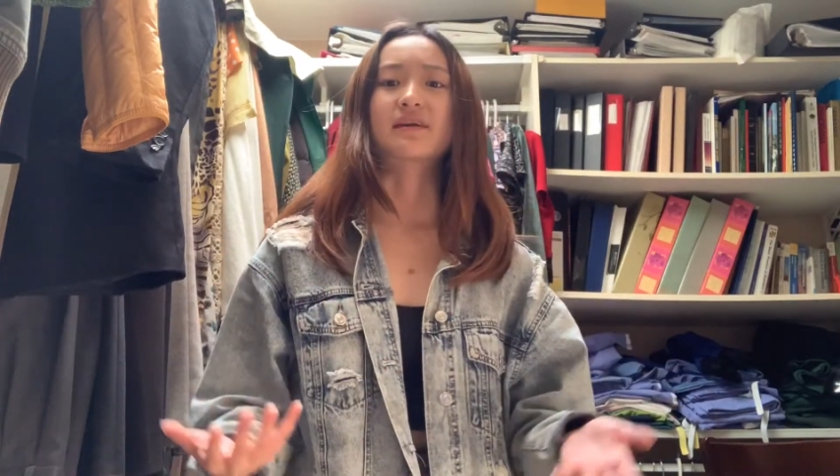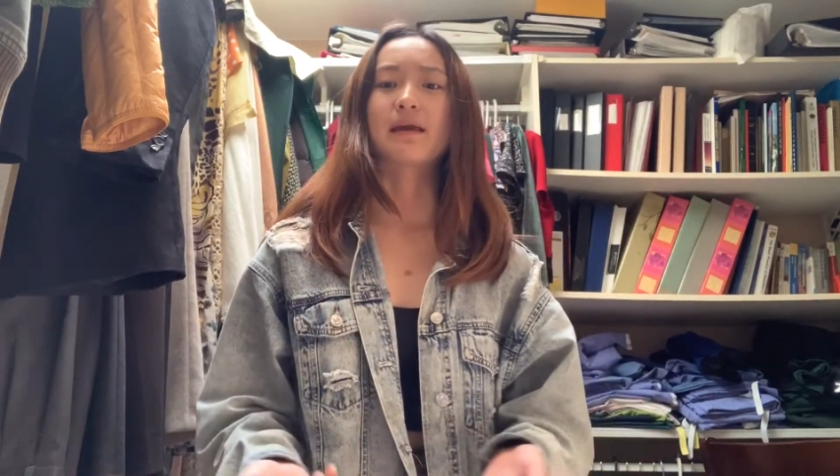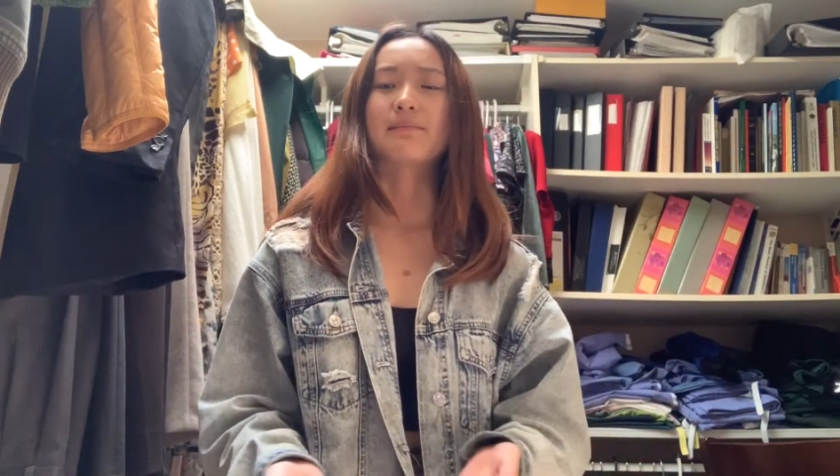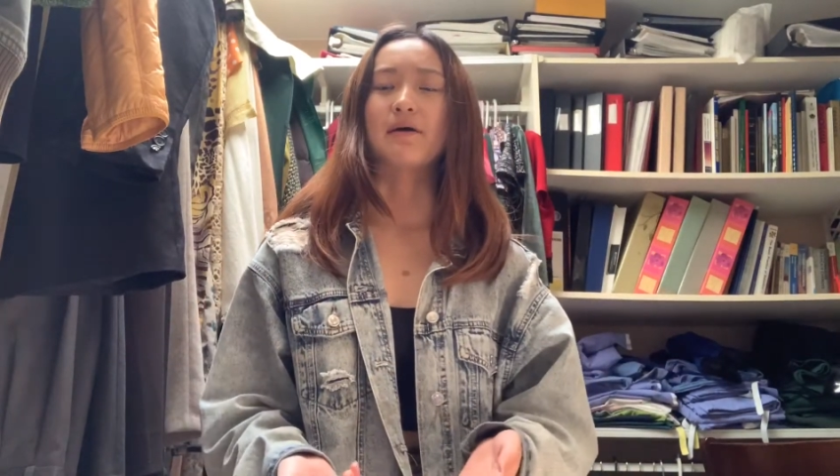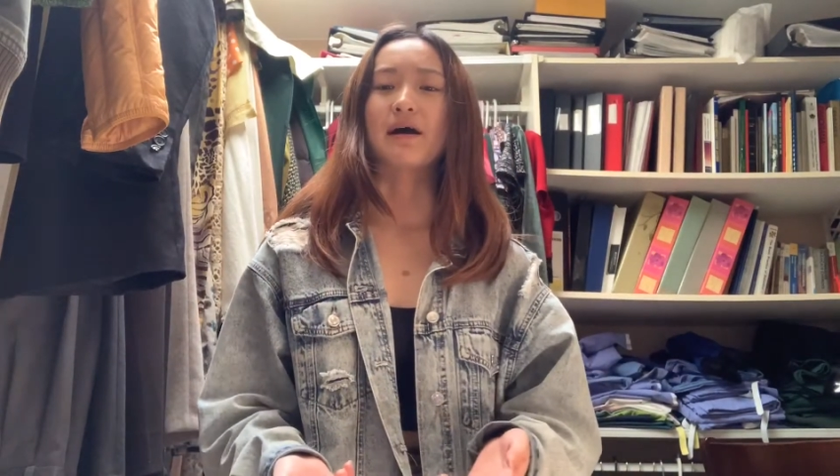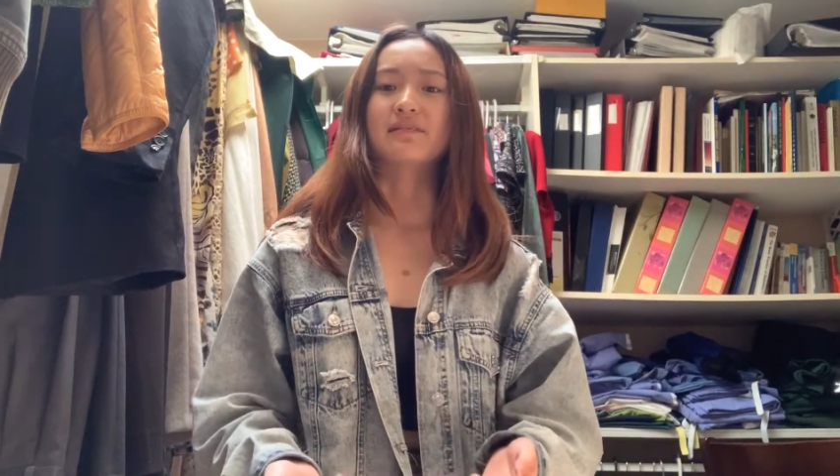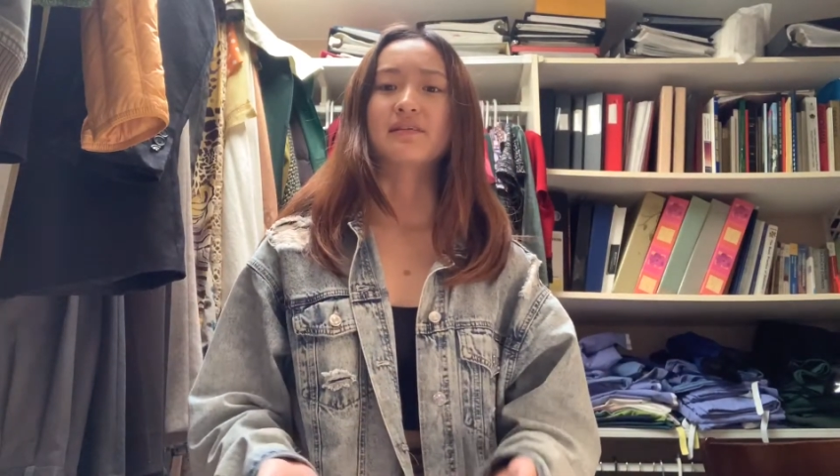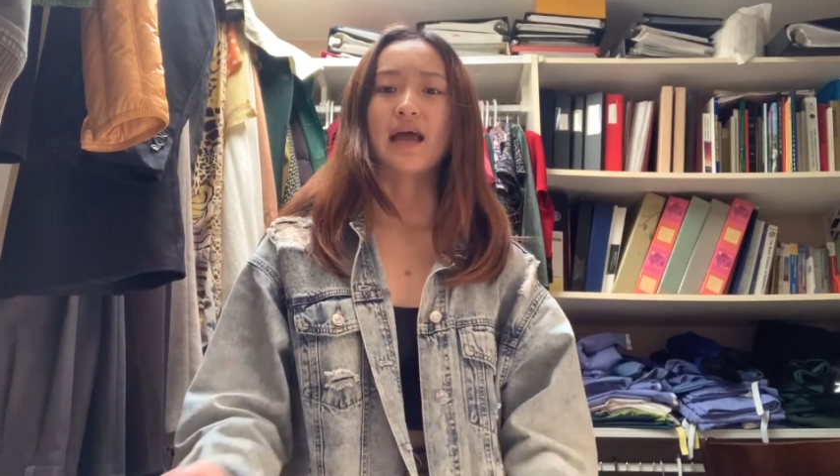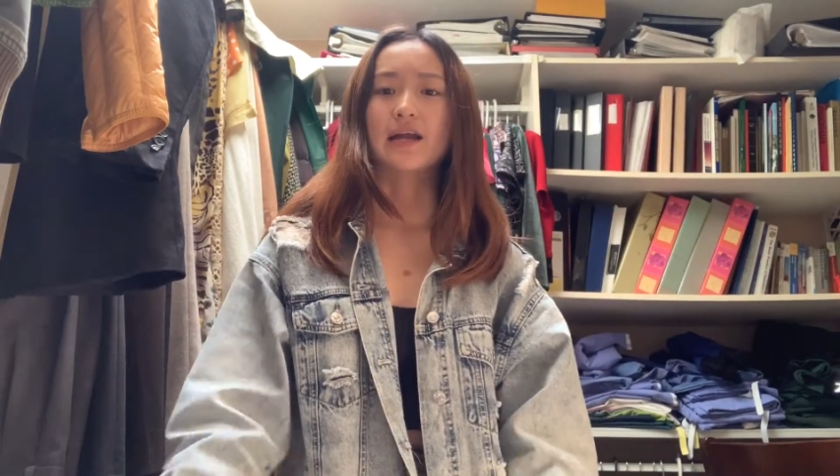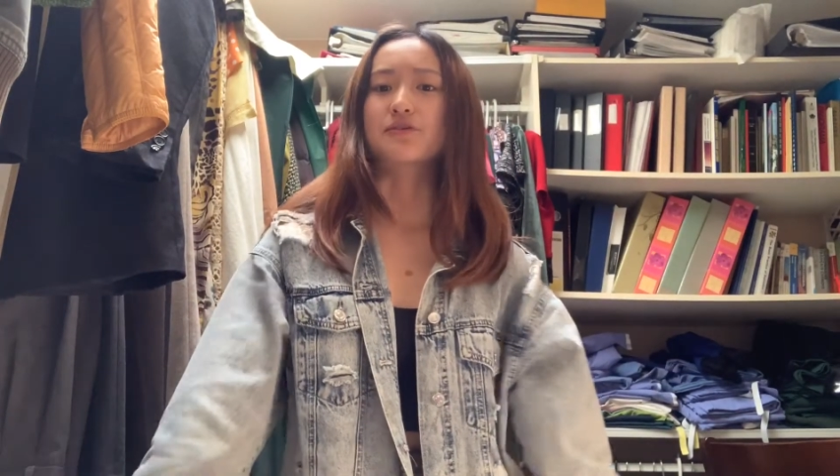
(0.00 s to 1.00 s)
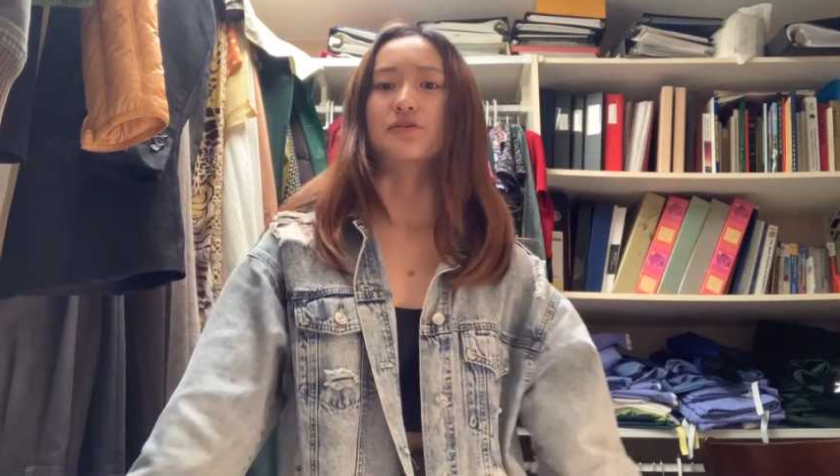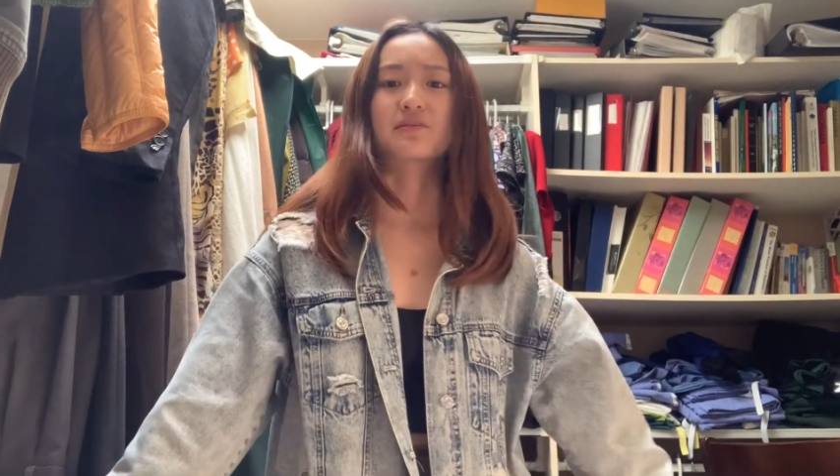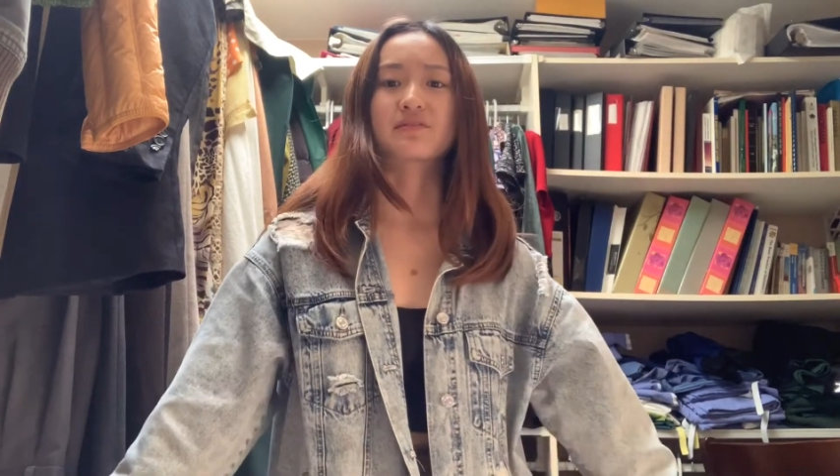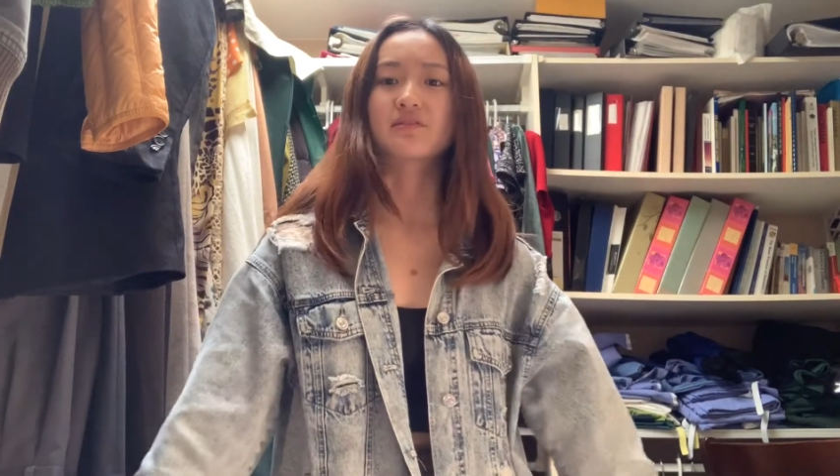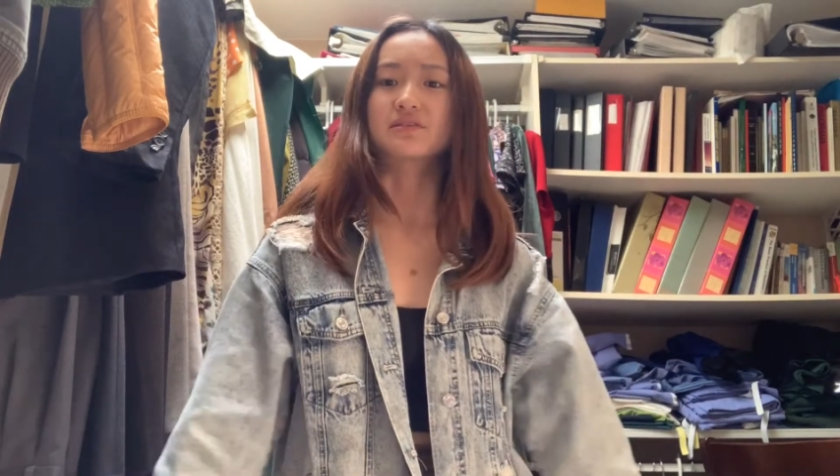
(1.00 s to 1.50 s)
came out as a natural
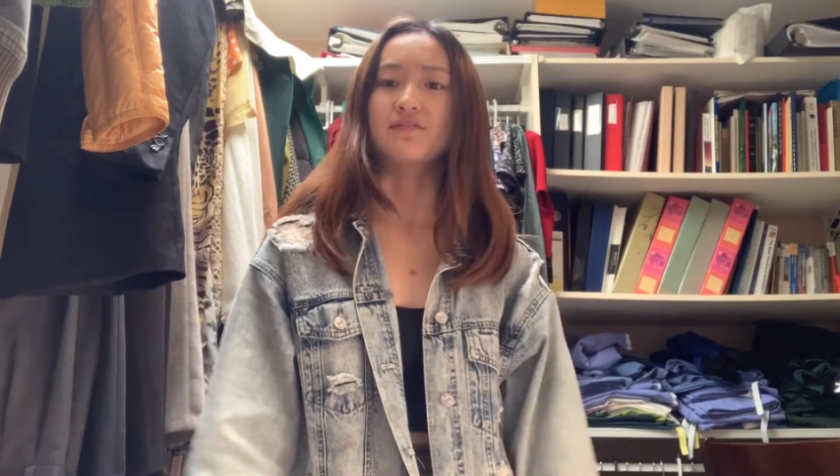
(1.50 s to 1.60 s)
result